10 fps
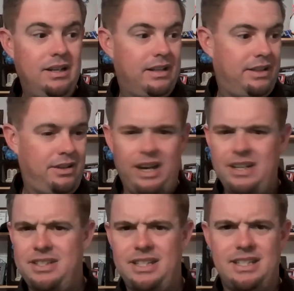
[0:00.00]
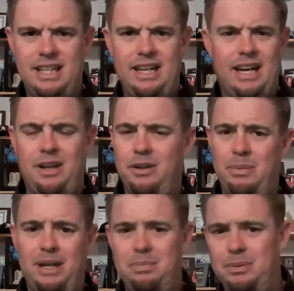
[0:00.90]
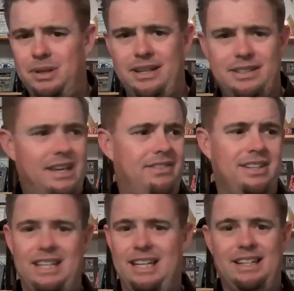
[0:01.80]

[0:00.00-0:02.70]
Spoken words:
Now they're out of 16 now. They're about to pull out of 17,